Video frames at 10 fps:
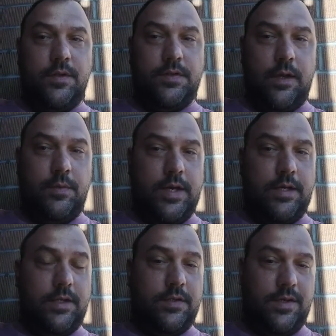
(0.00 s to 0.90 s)

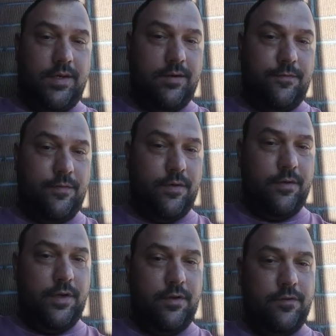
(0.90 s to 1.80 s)
cybernetic,
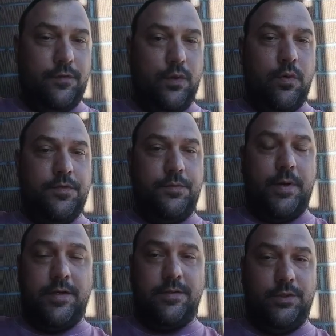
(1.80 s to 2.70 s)
in as few words as
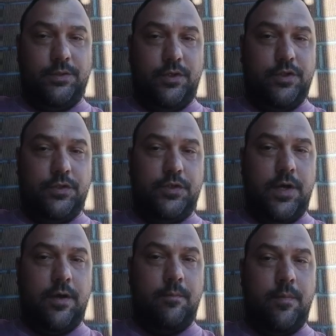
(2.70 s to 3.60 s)
possible, could just
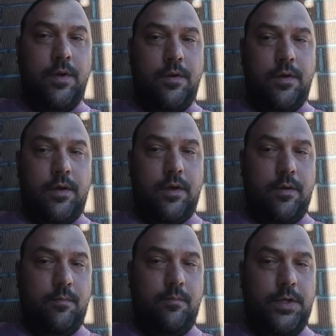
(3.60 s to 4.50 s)

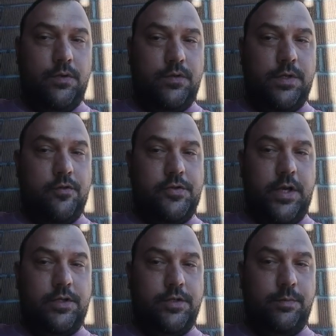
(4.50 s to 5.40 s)
be used
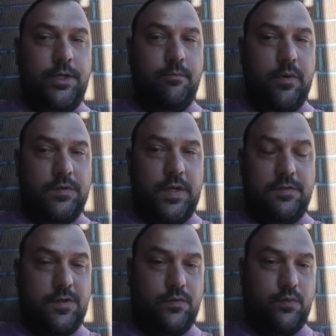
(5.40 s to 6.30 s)
interchangeably in most
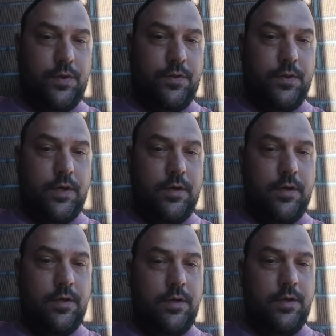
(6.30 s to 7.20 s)
cases with
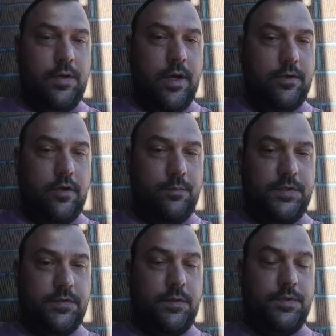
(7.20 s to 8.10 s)
a term
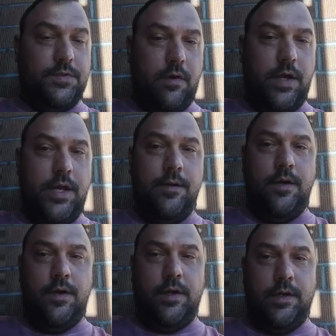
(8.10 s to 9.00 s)
systems theory.
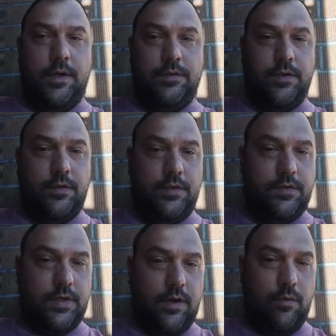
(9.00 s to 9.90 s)
So
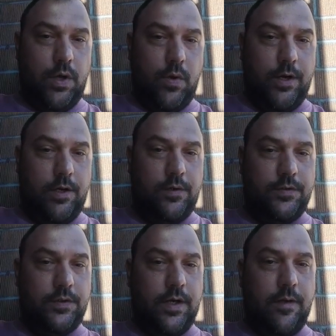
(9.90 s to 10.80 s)
this
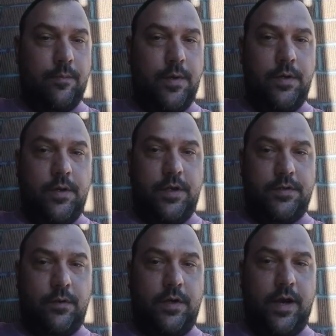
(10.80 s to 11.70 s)
requires a
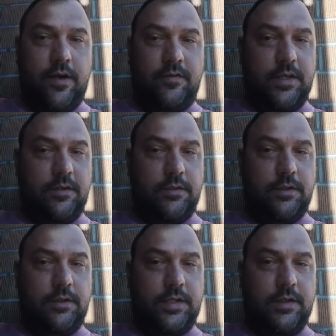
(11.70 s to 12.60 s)
certain kind of
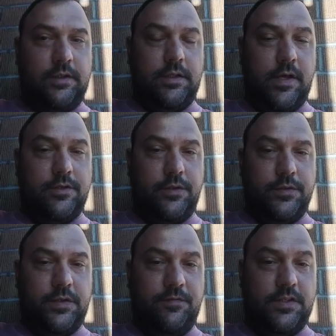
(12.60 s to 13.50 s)

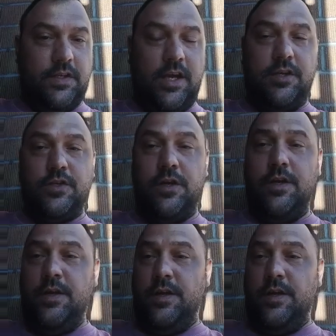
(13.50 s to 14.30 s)
technological sophistication.